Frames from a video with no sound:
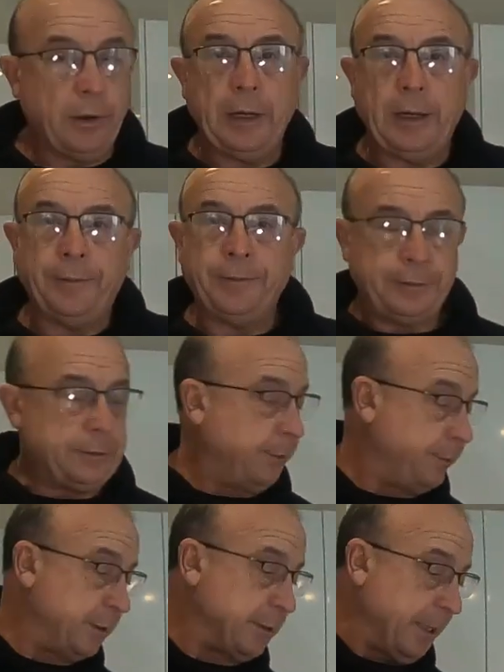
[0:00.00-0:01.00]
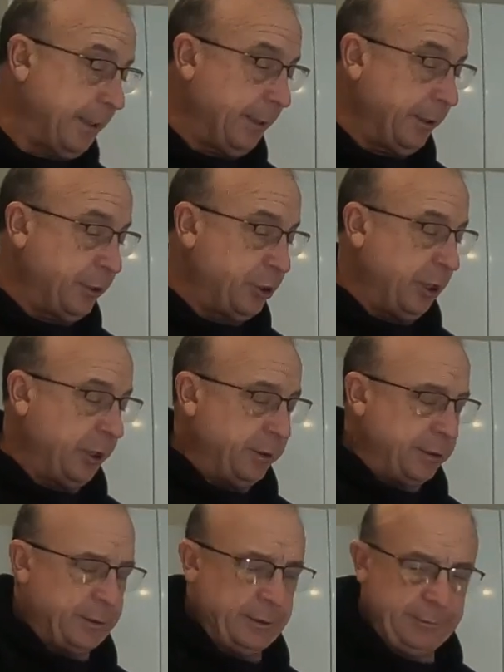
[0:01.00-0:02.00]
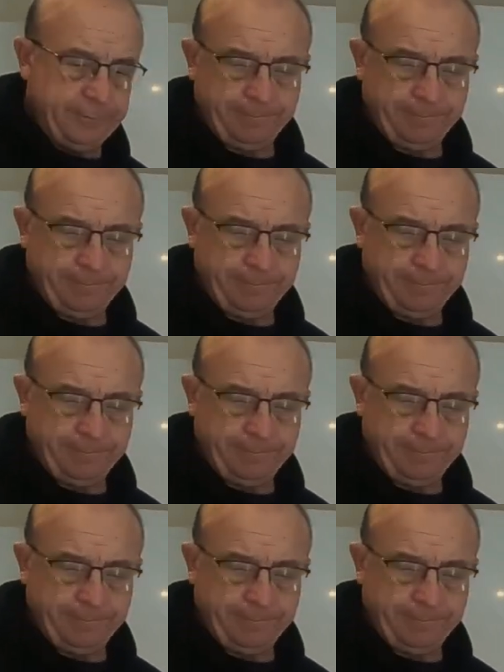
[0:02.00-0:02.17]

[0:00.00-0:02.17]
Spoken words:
So I'm just going to get the shells.